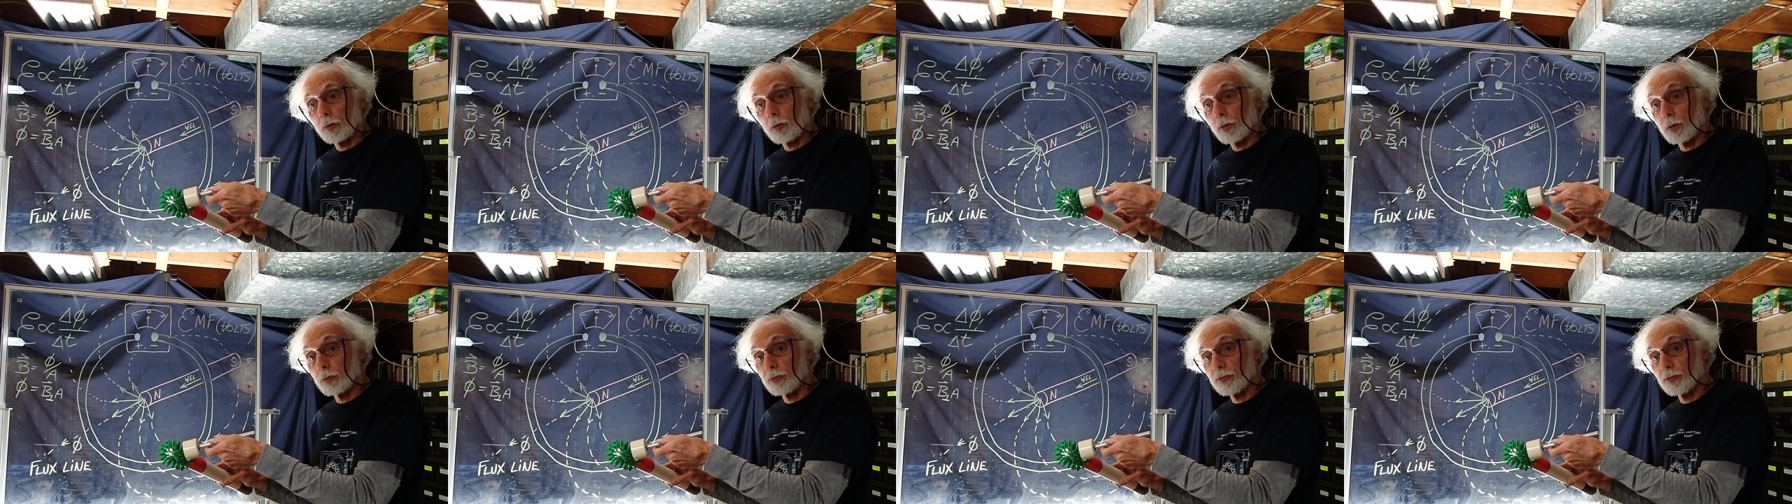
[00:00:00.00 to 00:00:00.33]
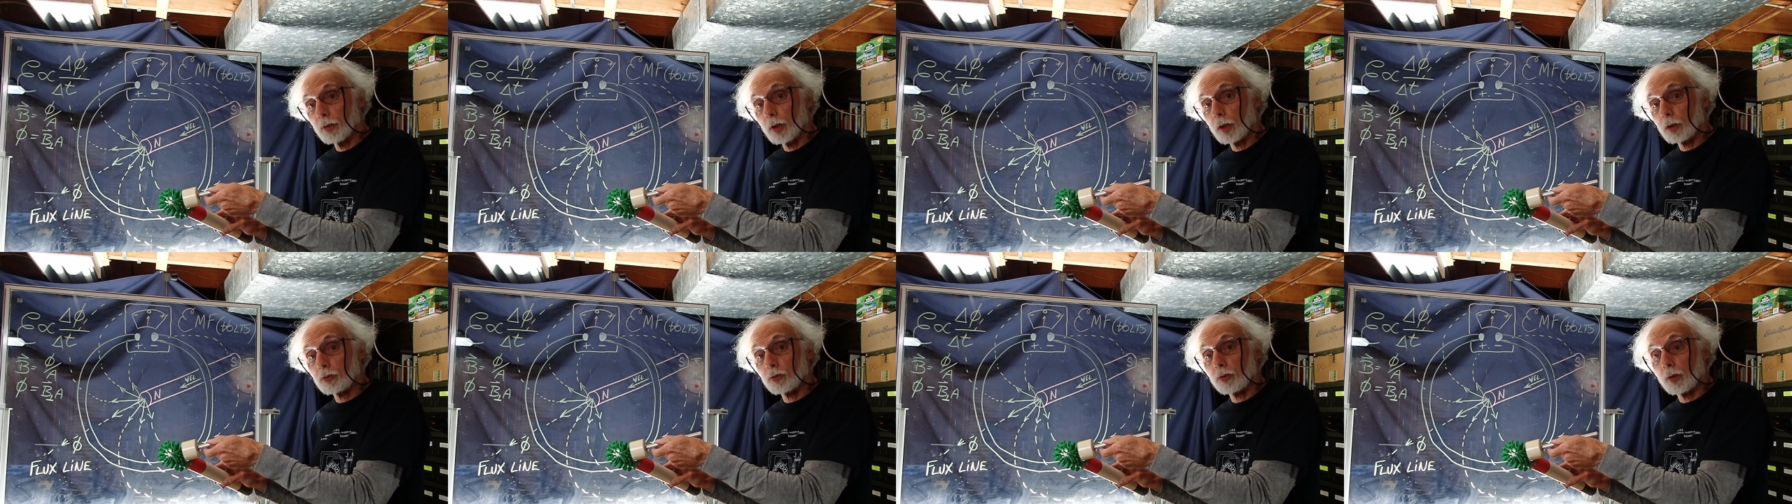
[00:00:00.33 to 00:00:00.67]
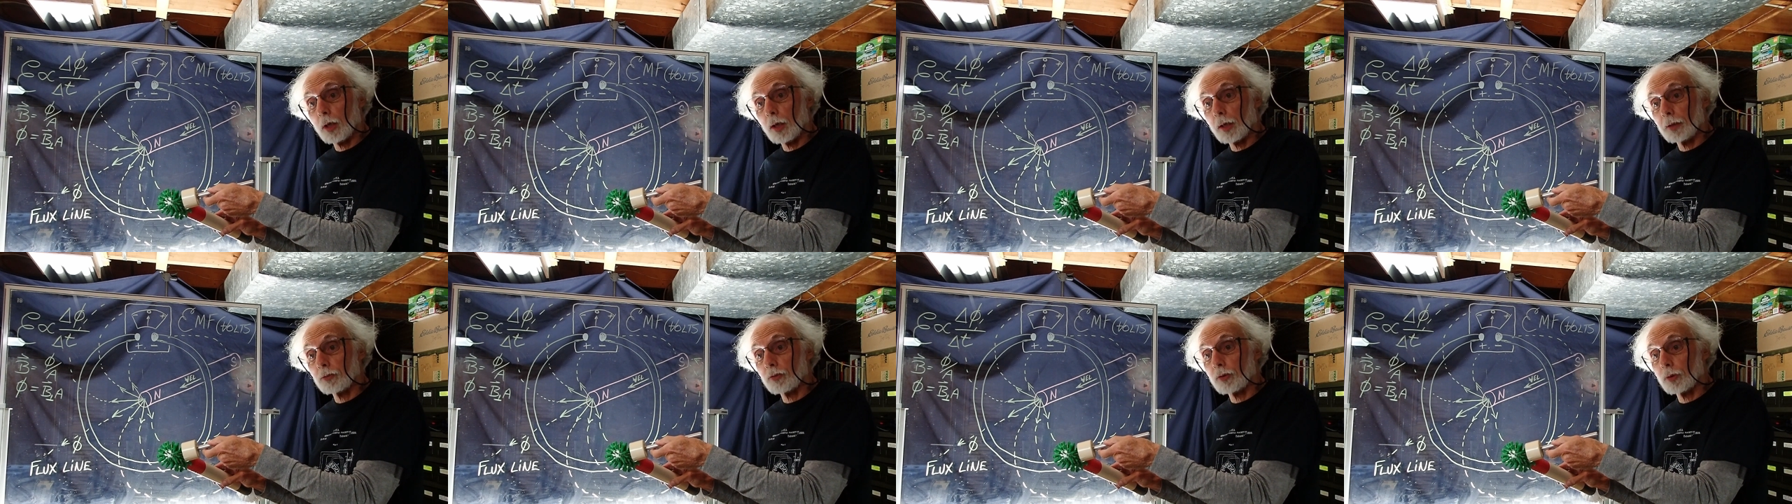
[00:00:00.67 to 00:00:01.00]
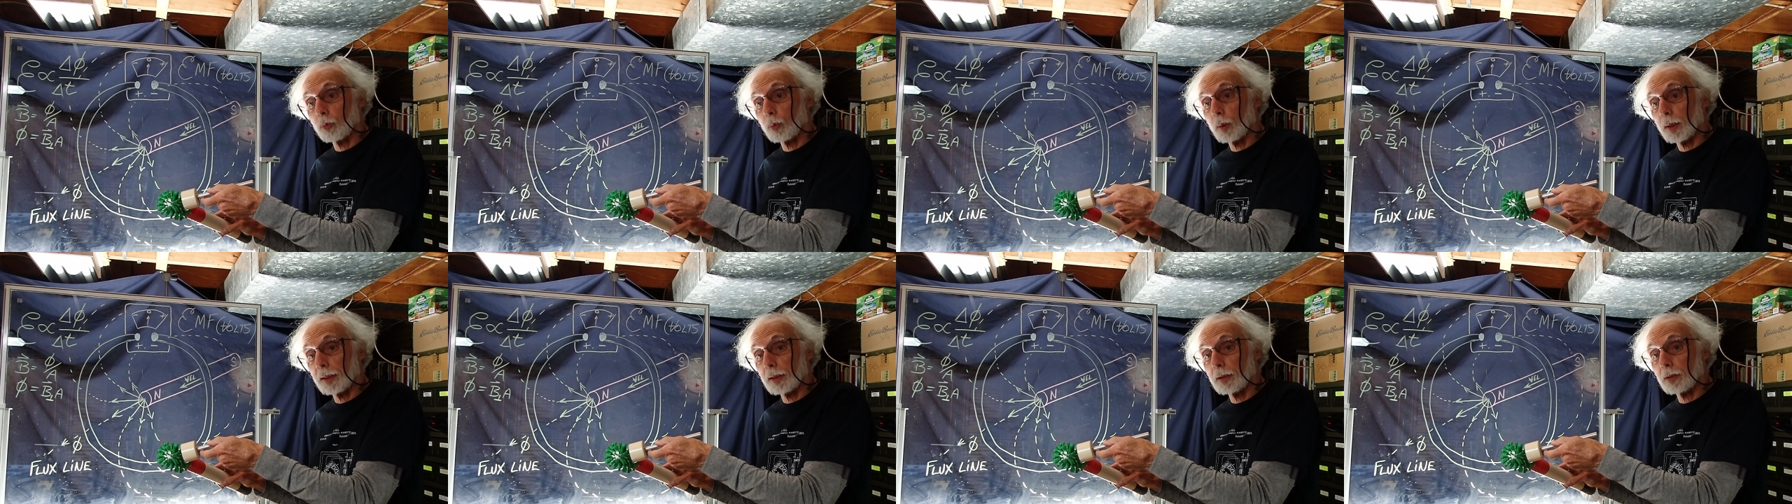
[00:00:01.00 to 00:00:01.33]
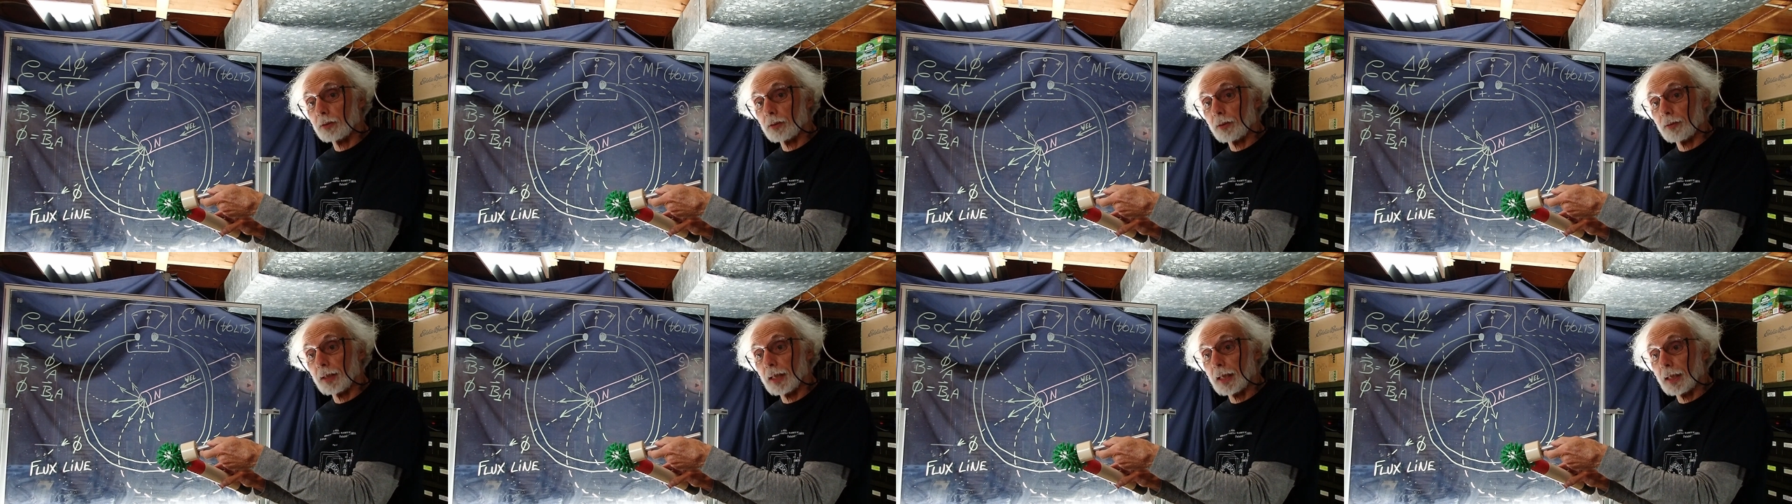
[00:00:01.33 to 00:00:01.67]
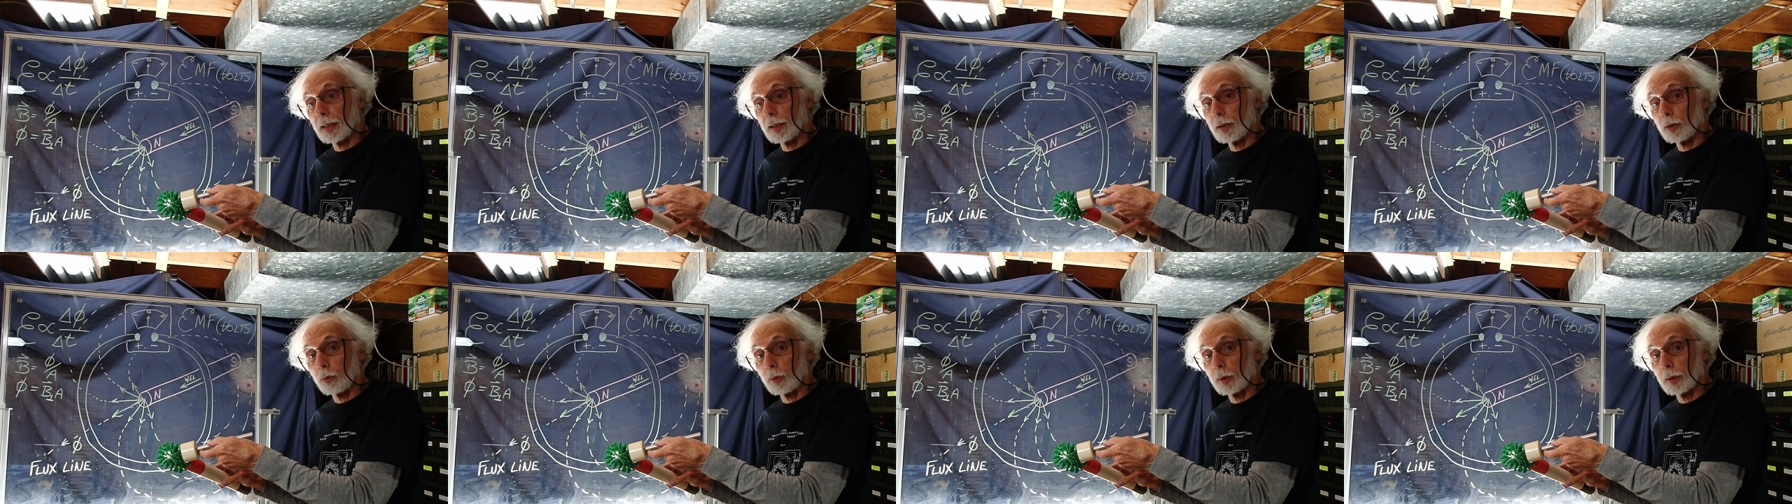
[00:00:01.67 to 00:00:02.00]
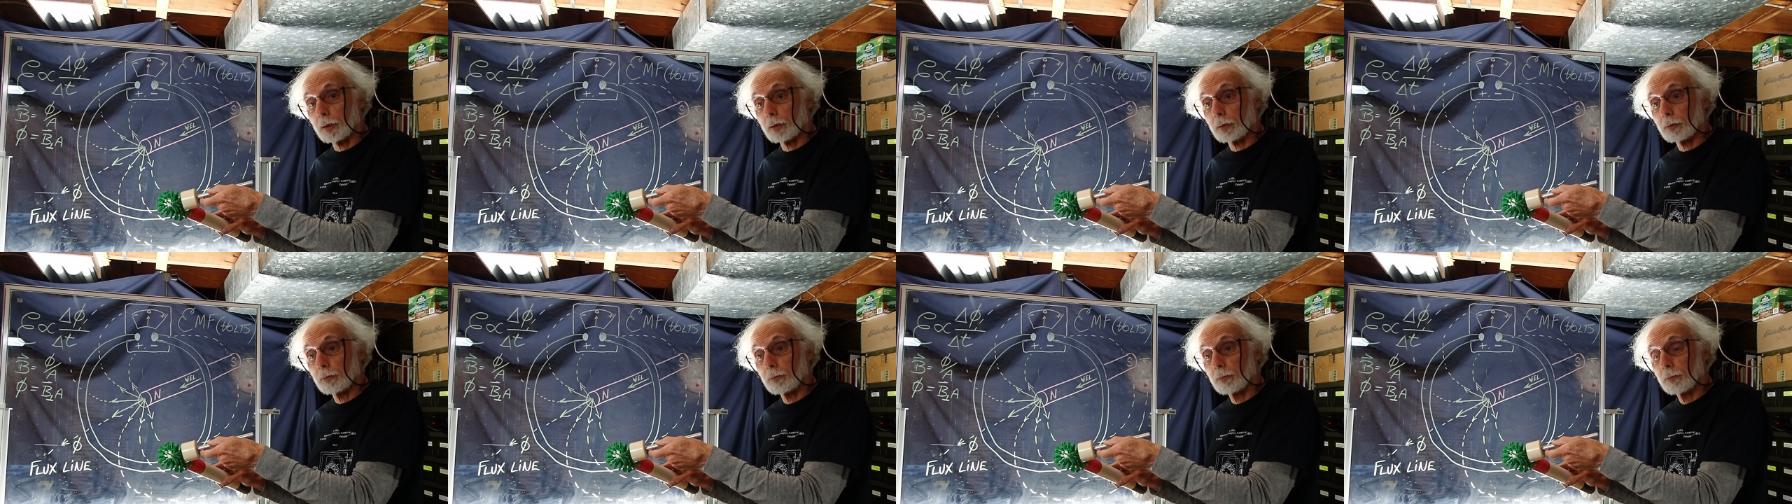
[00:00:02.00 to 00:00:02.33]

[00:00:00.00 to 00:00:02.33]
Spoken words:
the flux lines that went into that area.